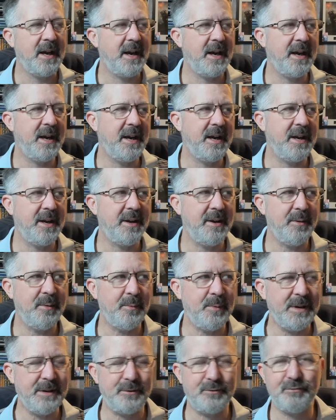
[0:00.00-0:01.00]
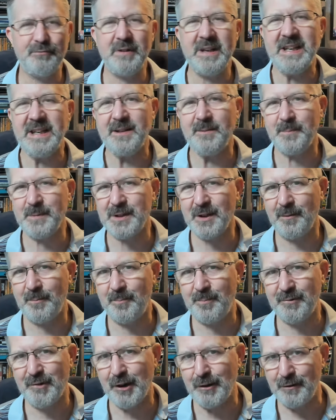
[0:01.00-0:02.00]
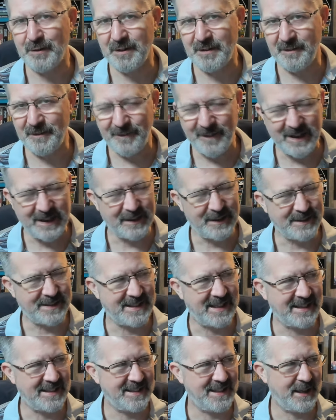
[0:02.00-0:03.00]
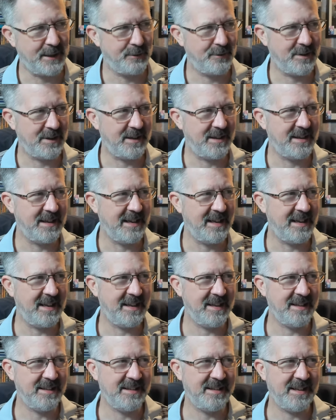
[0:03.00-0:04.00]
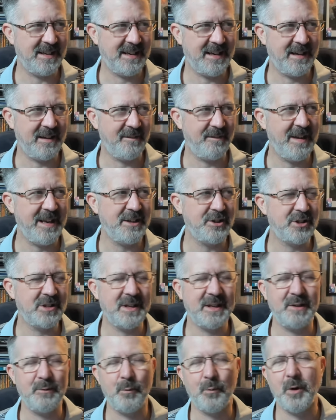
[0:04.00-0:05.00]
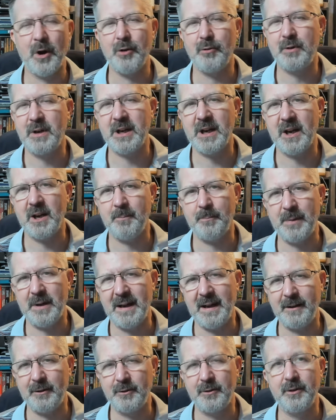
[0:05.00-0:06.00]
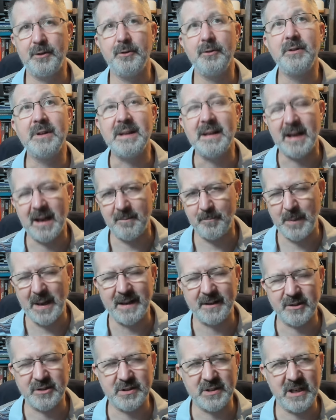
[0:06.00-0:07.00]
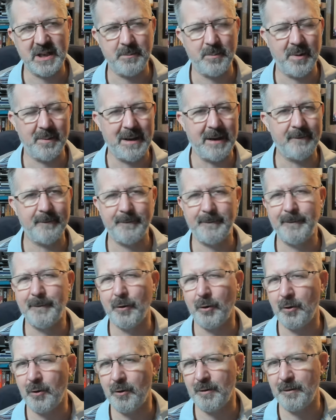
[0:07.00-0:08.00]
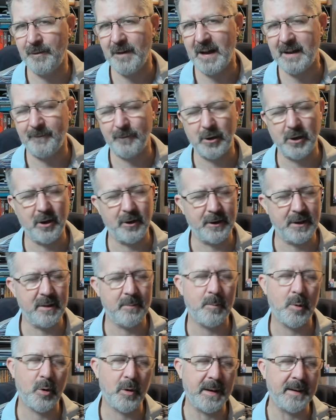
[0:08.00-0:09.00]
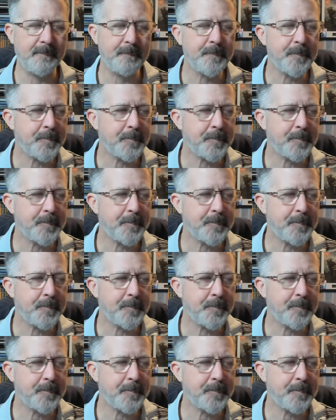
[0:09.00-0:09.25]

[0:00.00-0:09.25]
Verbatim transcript: Uh, with dreams of broken fingers, etc. And I eventually woke up and couldn't get back to sleep about four or five o'clock in the morning.